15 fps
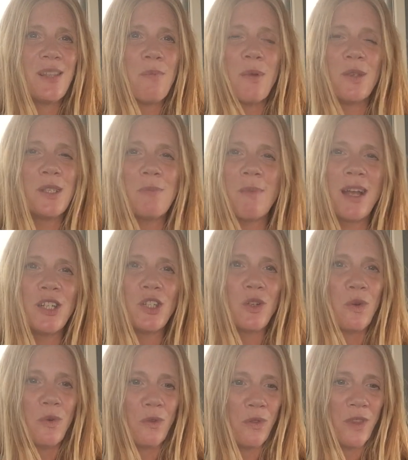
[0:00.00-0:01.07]
the most
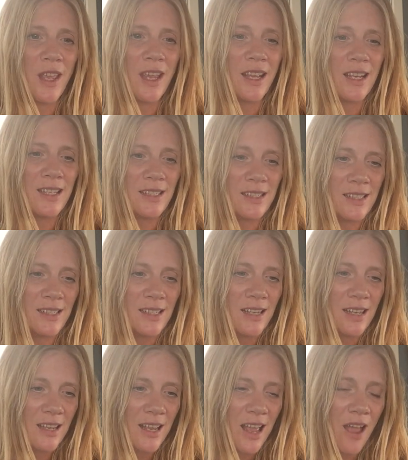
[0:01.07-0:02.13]
magical thing it's
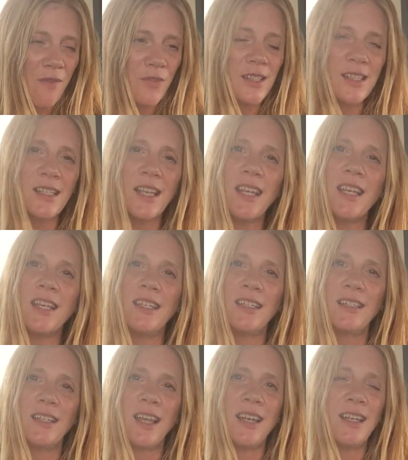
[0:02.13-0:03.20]
ever
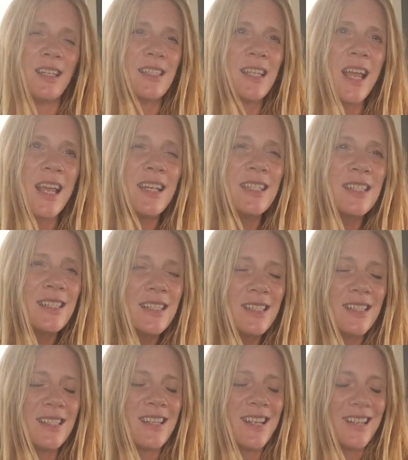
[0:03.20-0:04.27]
seen, and it
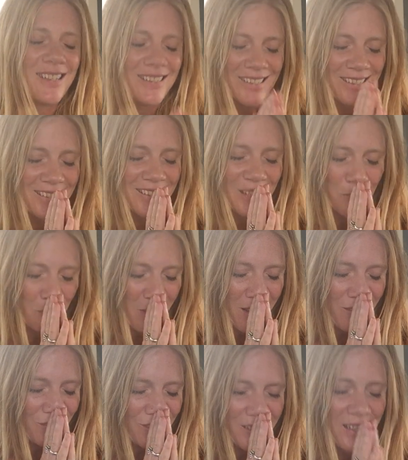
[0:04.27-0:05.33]
tastes it and
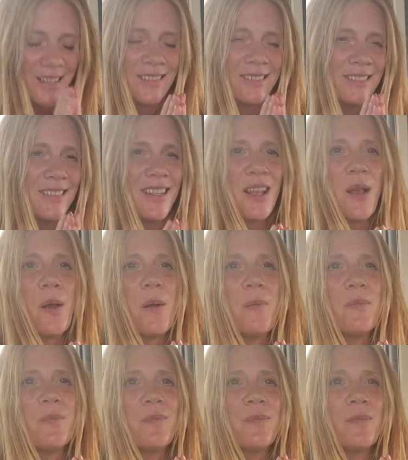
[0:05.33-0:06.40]
smells it, and
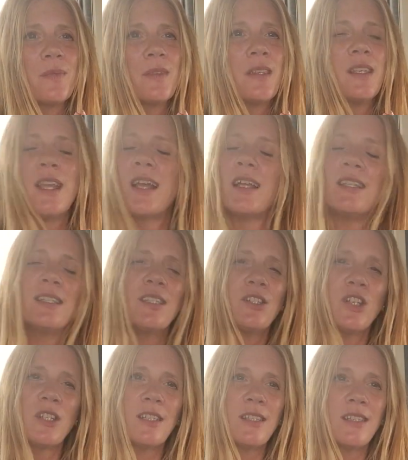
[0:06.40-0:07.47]
yeah, it's
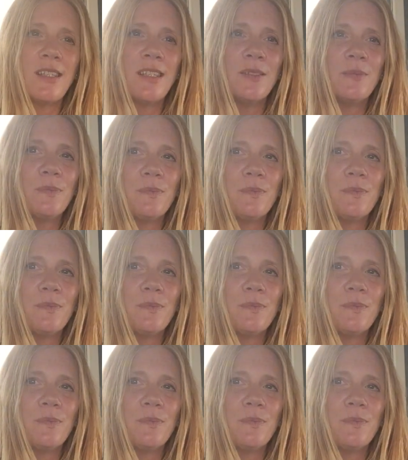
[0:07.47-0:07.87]
just